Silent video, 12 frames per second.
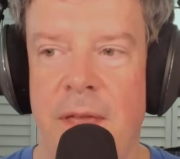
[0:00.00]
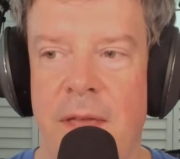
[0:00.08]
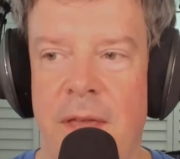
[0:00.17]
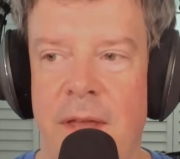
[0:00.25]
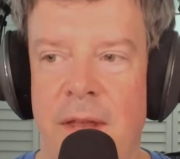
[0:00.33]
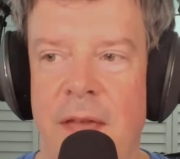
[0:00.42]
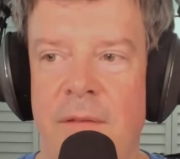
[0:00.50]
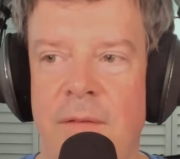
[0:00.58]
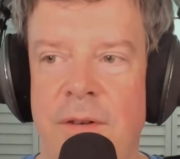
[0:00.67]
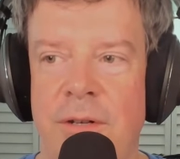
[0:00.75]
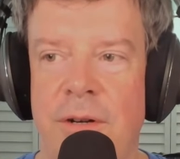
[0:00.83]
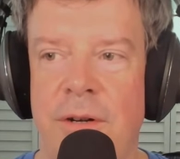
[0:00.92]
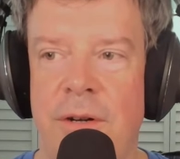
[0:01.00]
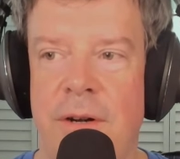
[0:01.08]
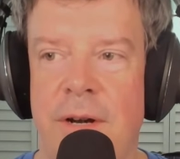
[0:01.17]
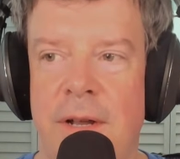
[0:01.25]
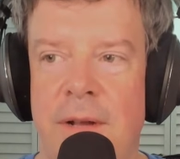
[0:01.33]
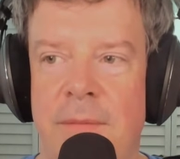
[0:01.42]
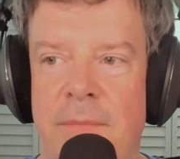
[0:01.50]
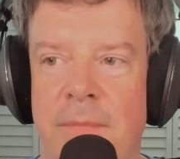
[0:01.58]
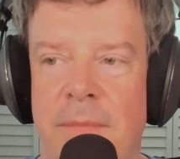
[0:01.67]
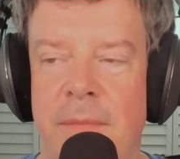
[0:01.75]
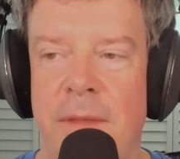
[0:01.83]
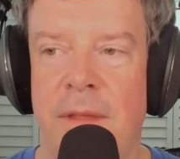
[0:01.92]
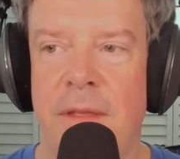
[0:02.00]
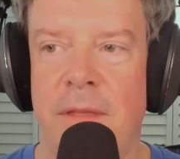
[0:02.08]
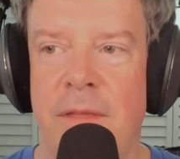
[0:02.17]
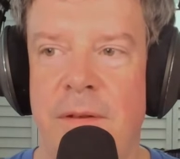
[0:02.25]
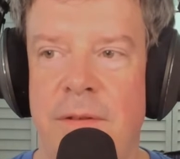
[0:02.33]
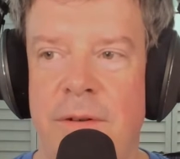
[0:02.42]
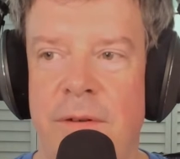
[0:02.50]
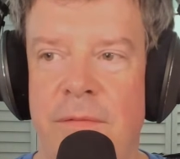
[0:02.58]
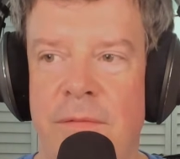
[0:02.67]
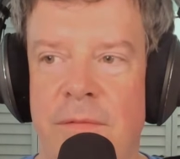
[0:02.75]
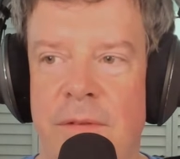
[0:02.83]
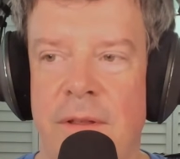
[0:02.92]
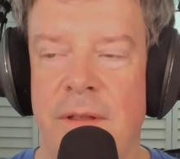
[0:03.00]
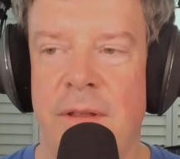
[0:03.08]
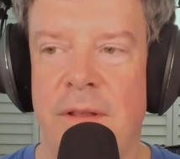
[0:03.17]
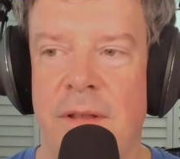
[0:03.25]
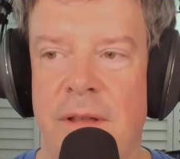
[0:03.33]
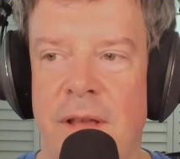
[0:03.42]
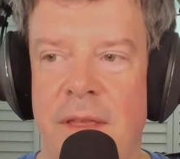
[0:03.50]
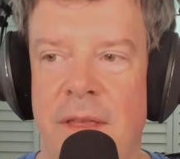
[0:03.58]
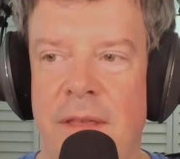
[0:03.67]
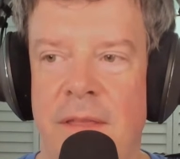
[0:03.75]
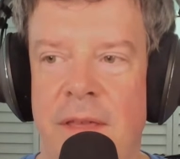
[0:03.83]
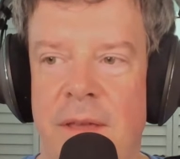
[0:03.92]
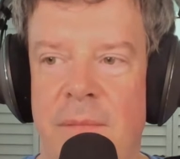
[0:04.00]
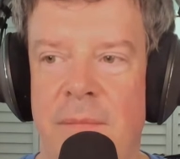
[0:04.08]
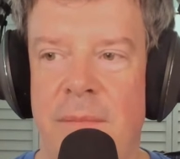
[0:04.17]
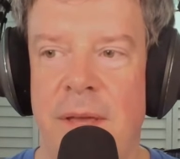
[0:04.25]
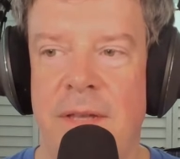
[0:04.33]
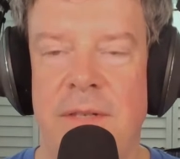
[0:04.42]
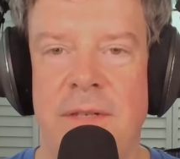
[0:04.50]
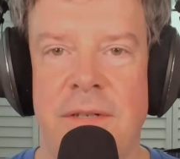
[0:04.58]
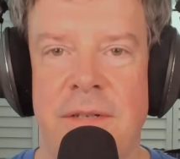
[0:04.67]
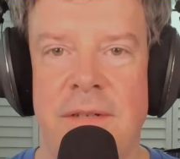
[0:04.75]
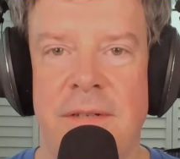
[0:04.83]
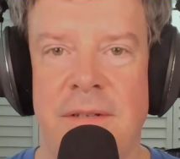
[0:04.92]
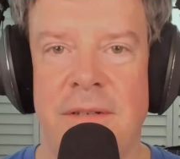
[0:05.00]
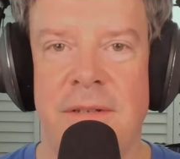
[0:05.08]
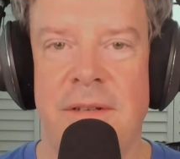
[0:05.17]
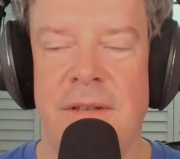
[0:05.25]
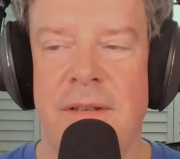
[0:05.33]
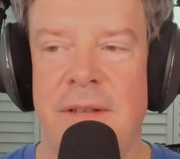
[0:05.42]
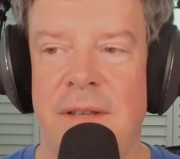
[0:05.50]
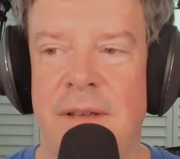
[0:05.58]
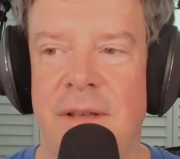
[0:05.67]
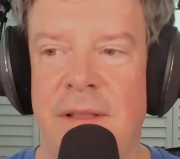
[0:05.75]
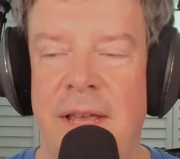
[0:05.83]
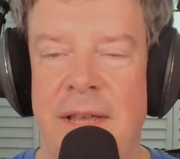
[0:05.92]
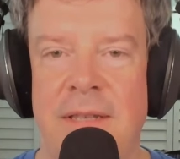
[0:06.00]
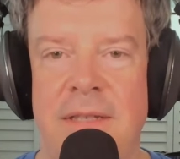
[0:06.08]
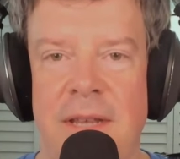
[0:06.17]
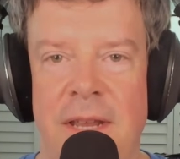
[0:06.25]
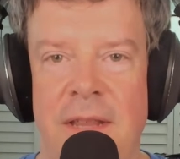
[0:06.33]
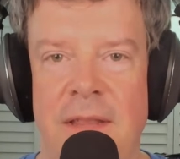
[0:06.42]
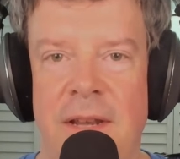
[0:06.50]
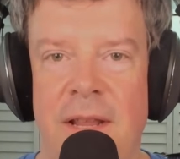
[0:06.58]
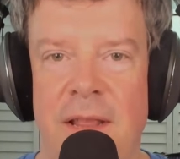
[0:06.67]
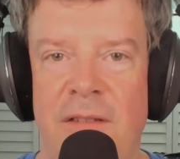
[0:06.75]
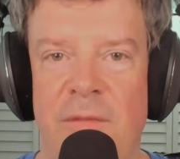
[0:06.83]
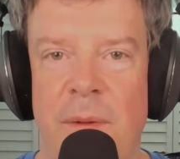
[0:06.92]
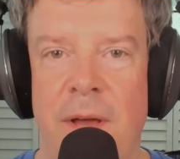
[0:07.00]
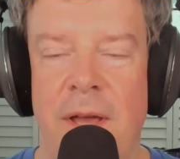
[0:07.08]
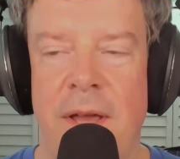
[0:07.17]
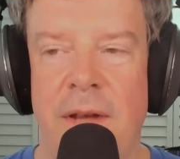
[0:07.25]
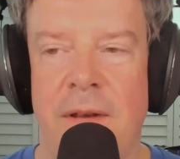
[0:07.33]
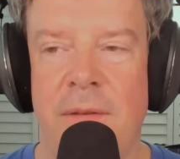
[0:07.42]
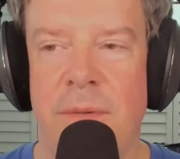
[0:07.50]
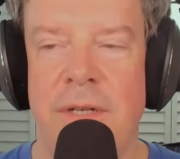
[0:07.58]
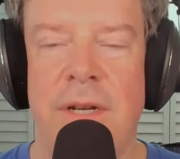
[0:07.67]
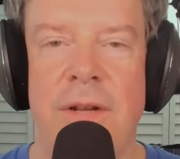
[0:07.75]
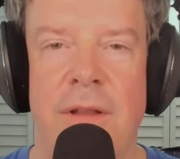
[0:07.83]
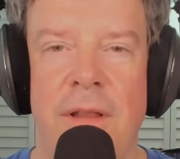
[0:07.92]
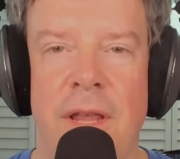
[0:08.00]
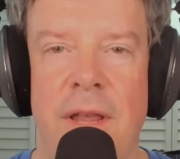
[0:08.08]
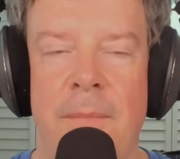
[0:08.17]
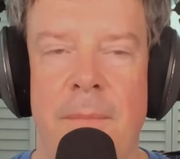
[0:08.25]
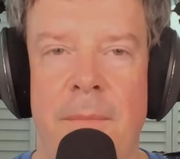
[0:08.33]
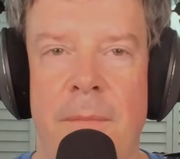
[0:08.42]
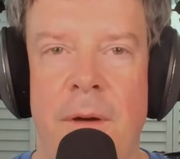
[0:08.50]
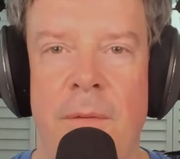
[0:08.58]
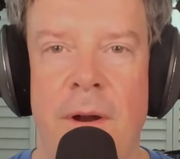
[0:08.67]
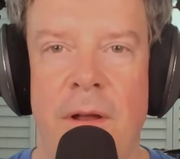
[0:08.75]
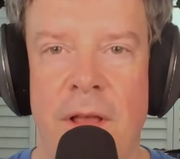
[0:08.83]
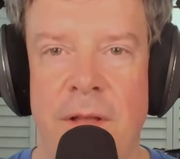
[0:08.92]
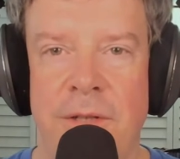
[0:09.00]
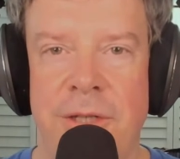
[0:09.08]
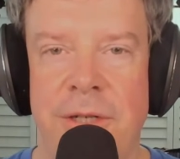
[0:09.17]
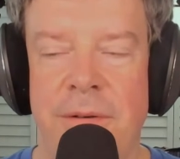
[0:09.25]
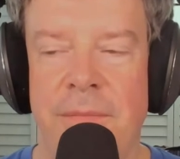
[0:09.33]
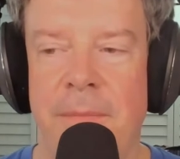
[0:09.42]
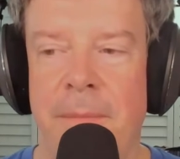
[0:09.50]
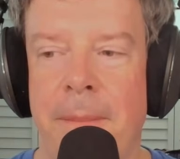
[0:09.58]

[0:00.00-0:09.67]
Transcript: And Kevin Turner, there's sort of, I think, a mixed legacy that he left behind, particularly around culture.